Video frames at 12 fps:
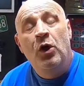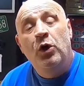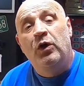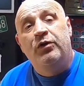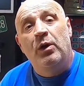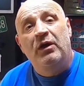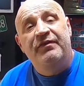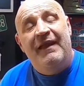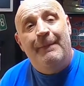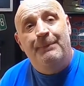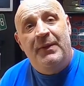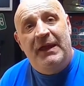because it's only
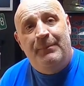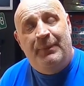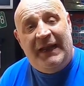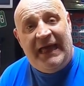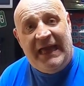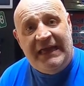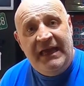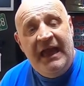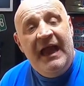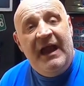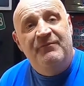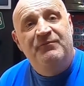10p play
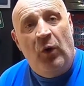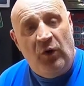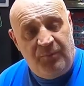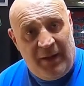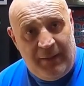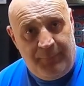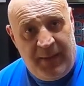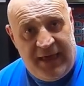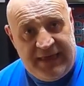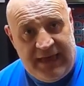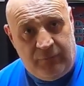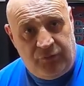and £5
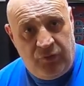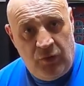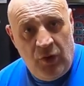payout.